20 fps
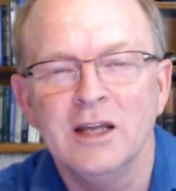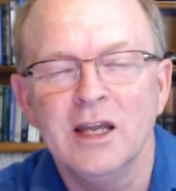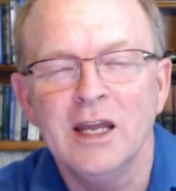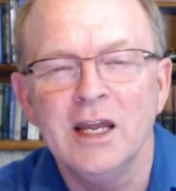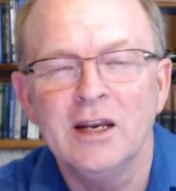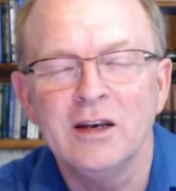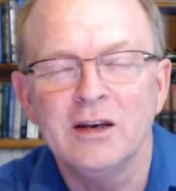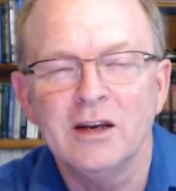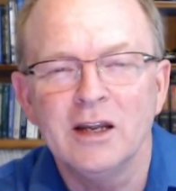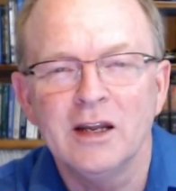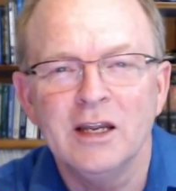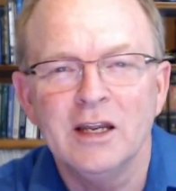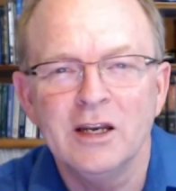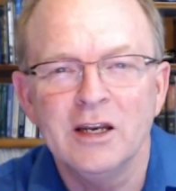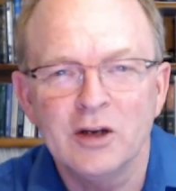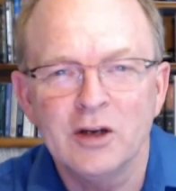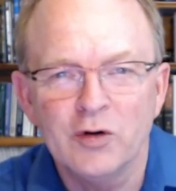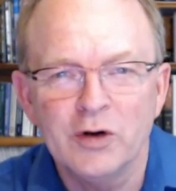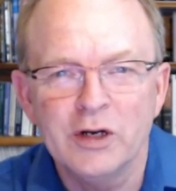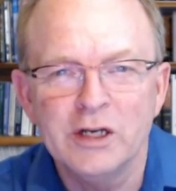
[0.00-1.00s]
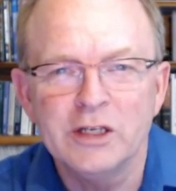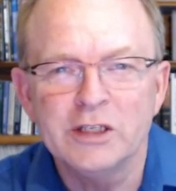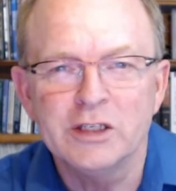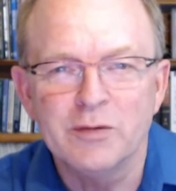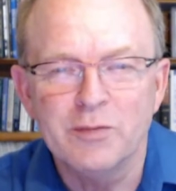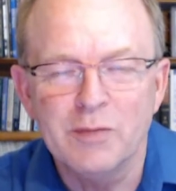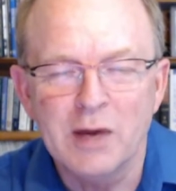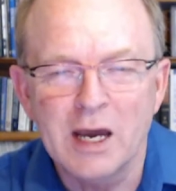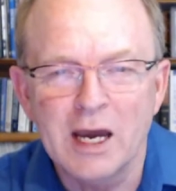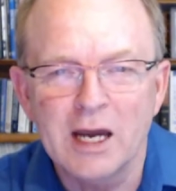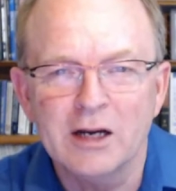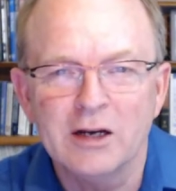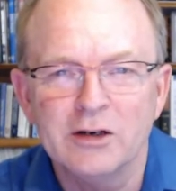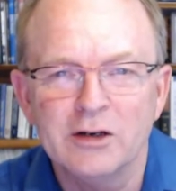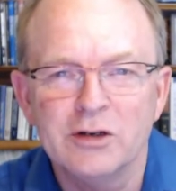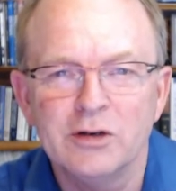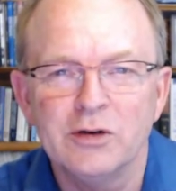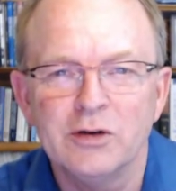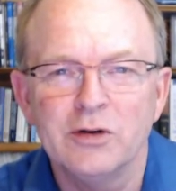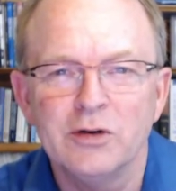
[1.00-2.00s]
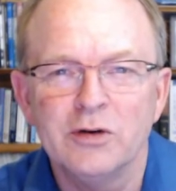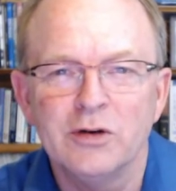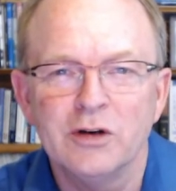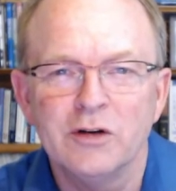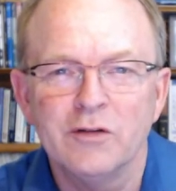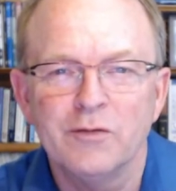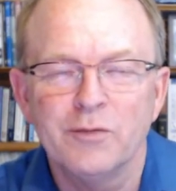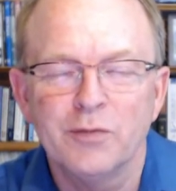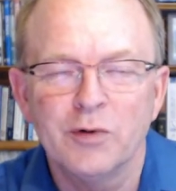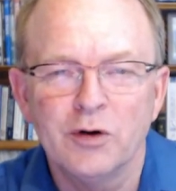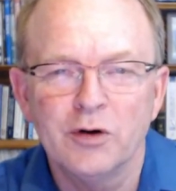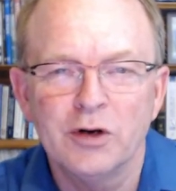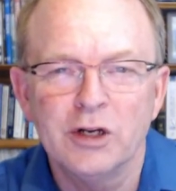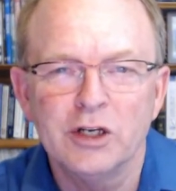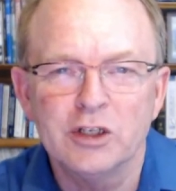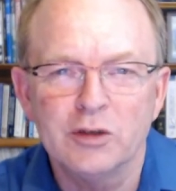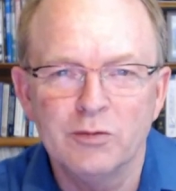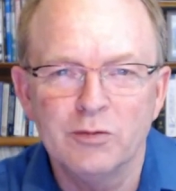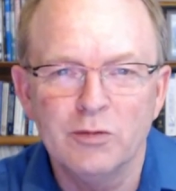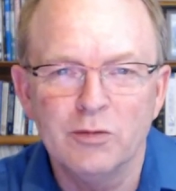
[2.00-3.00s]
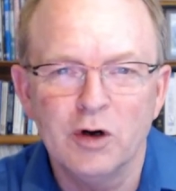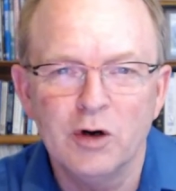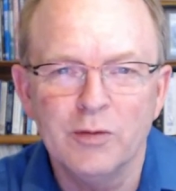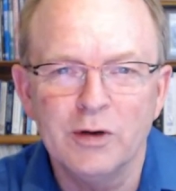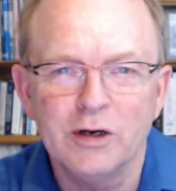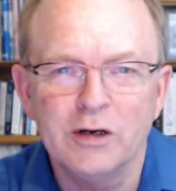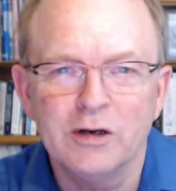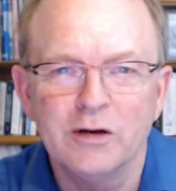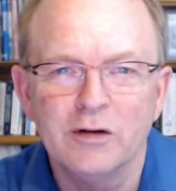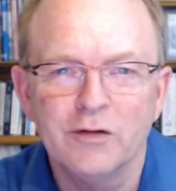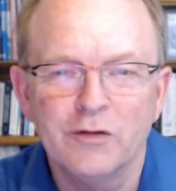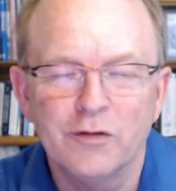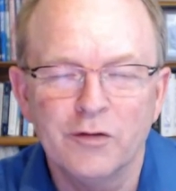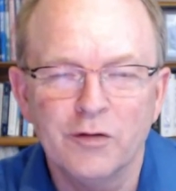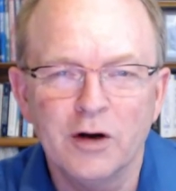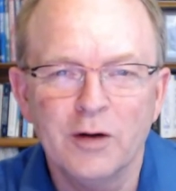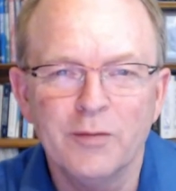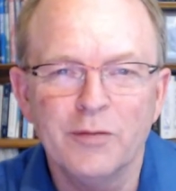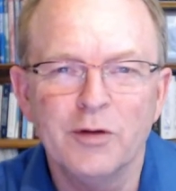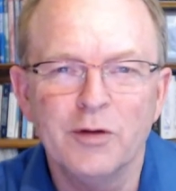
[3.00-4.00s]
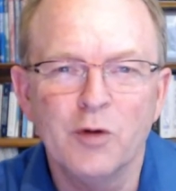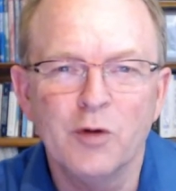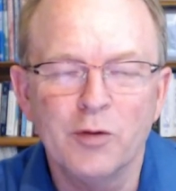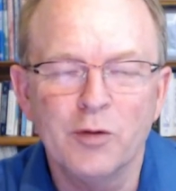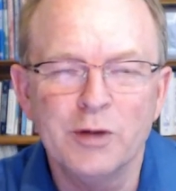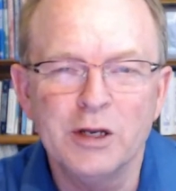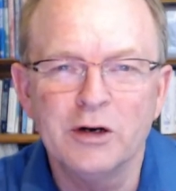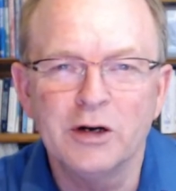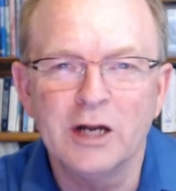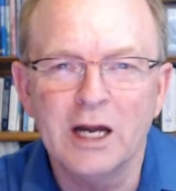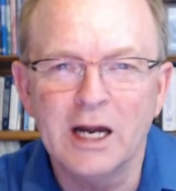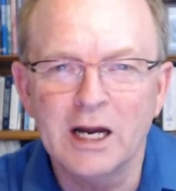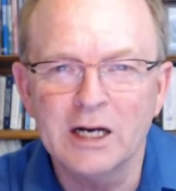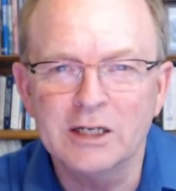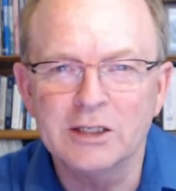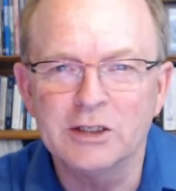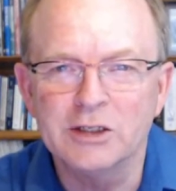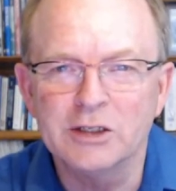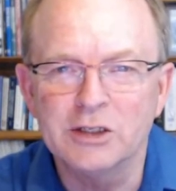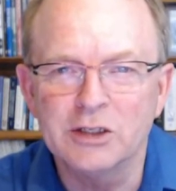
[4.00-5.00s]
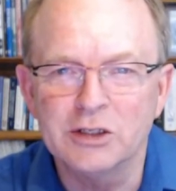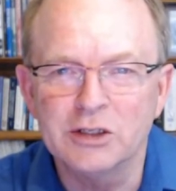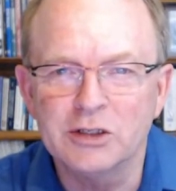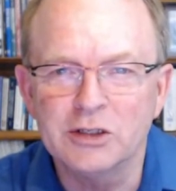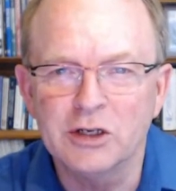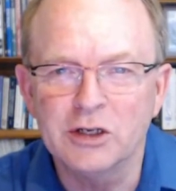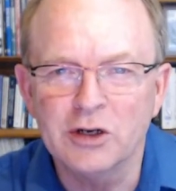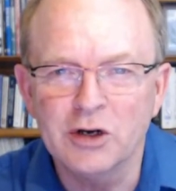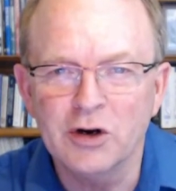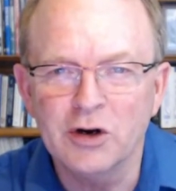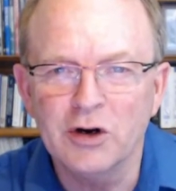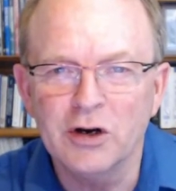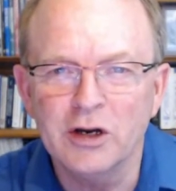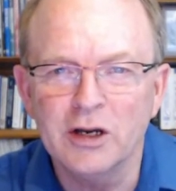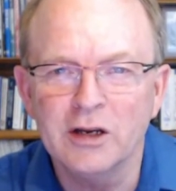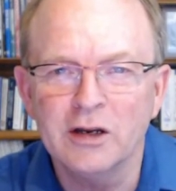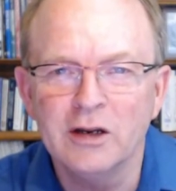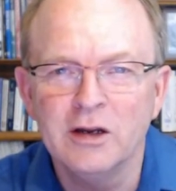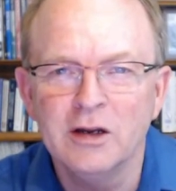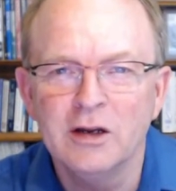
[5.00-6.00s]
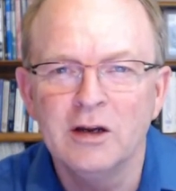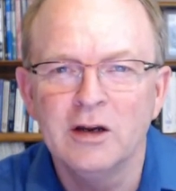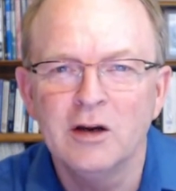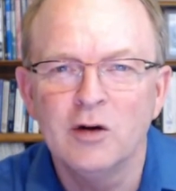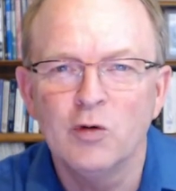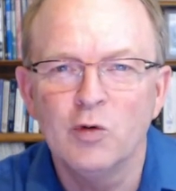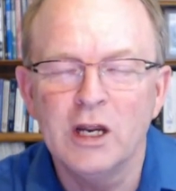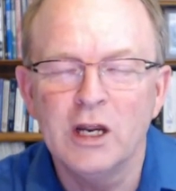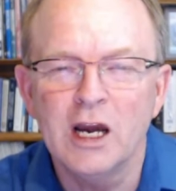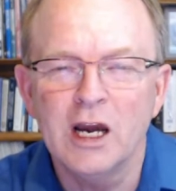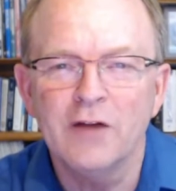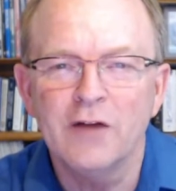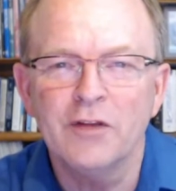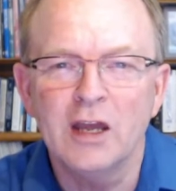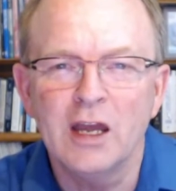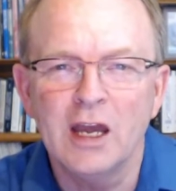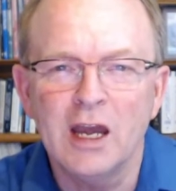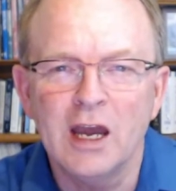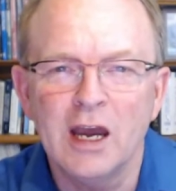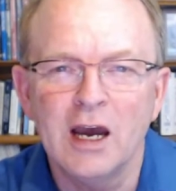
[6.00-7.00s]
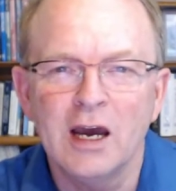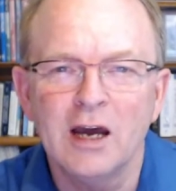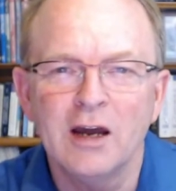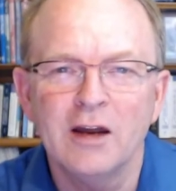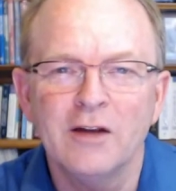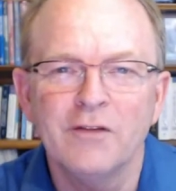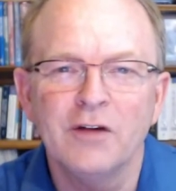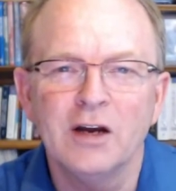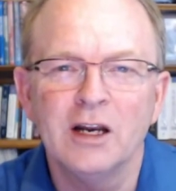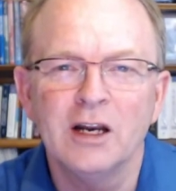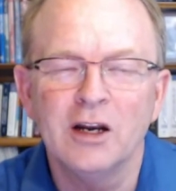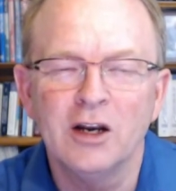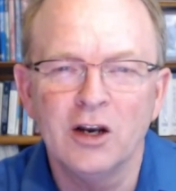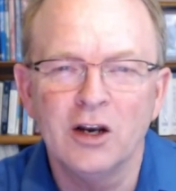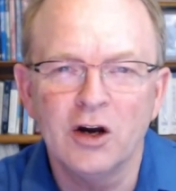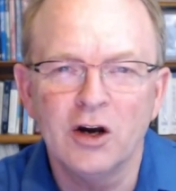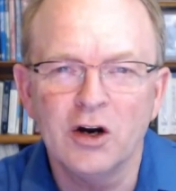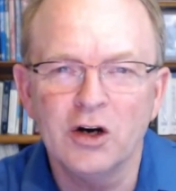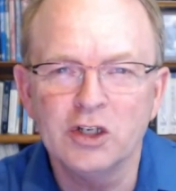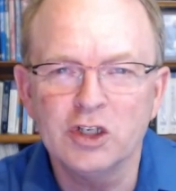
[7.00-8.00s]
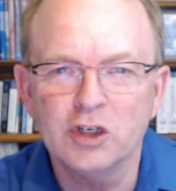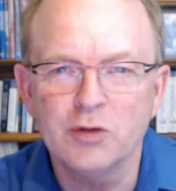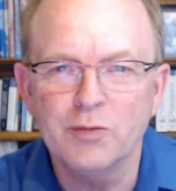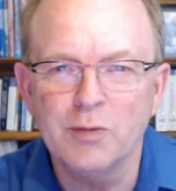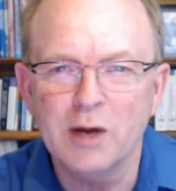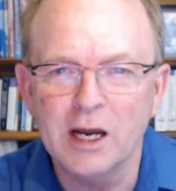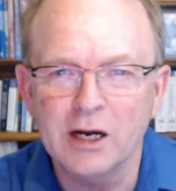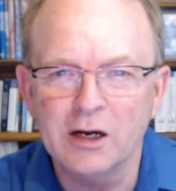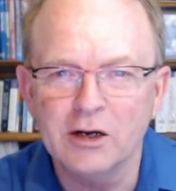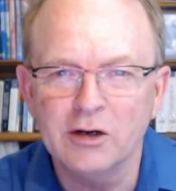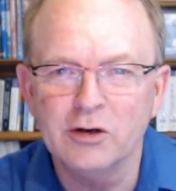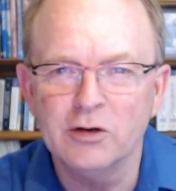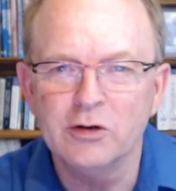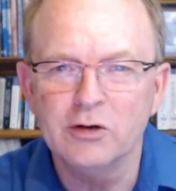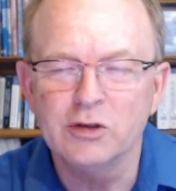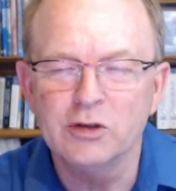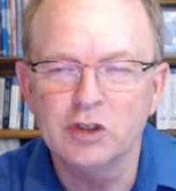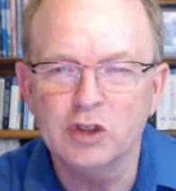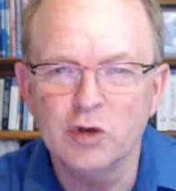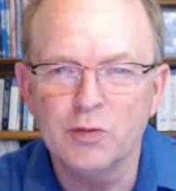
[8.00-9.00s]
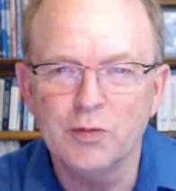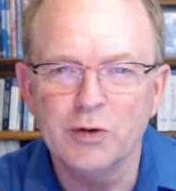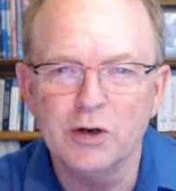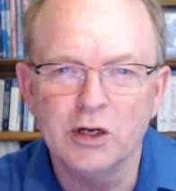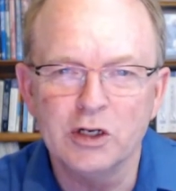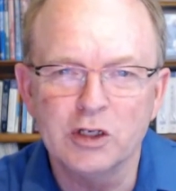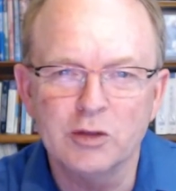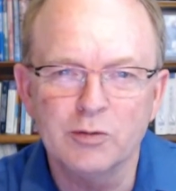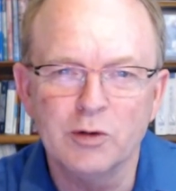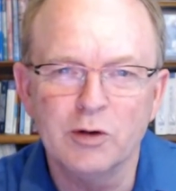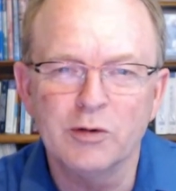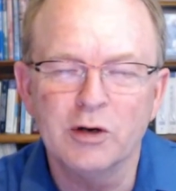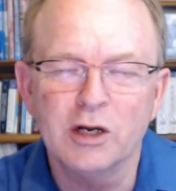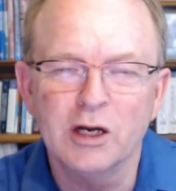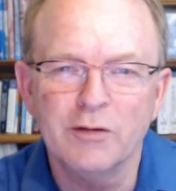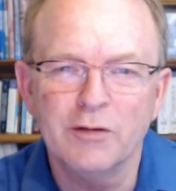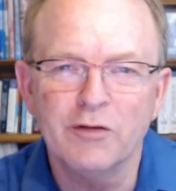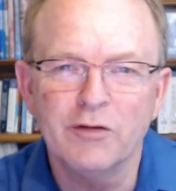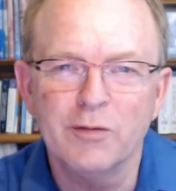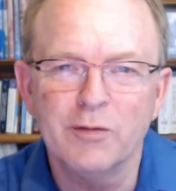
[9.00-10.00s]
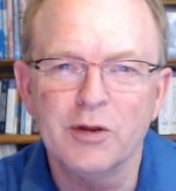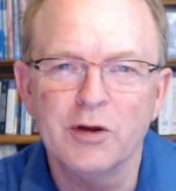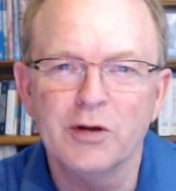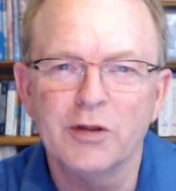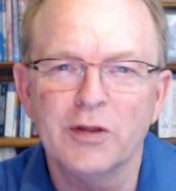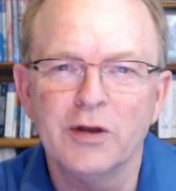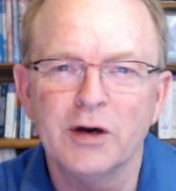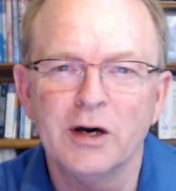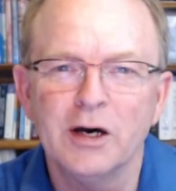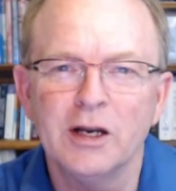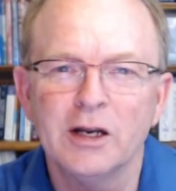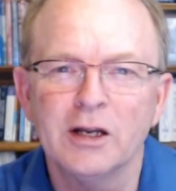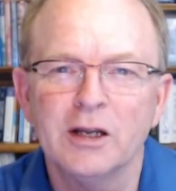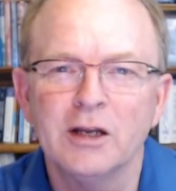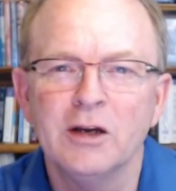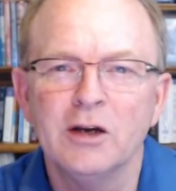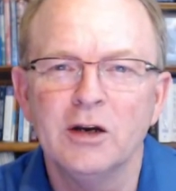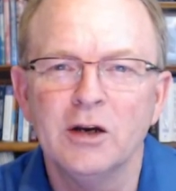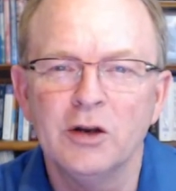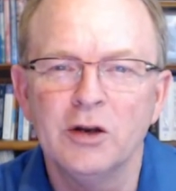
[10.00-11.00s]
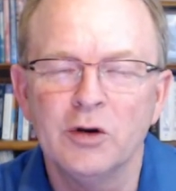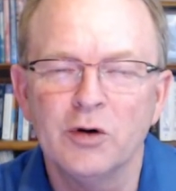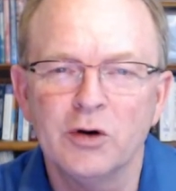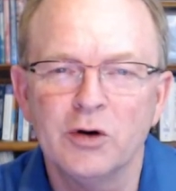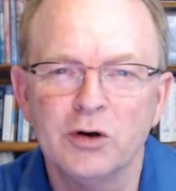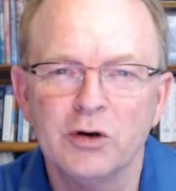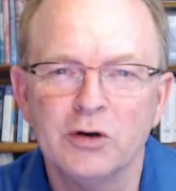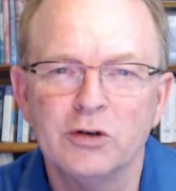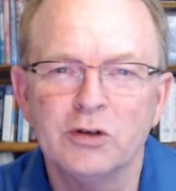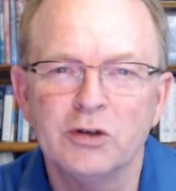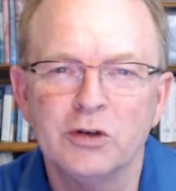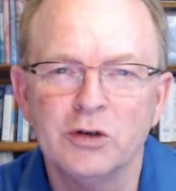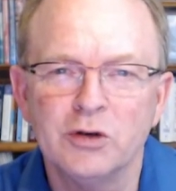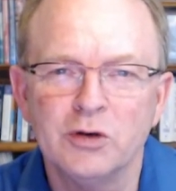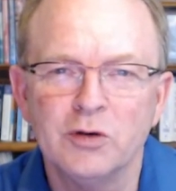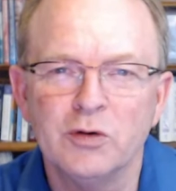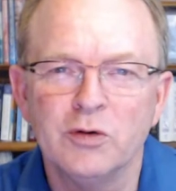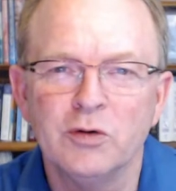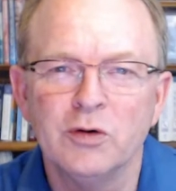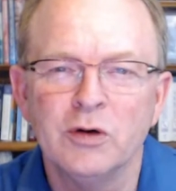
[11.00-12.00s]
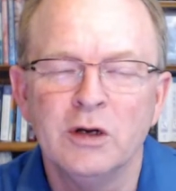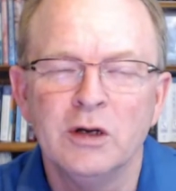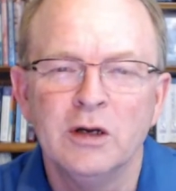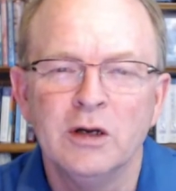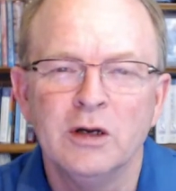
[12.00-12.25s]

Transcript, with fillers: in increase in magnitude of pronation moment from the more medial axis is occurring, we have to have a larger magnitude of supination moment coming from the orthotic in order to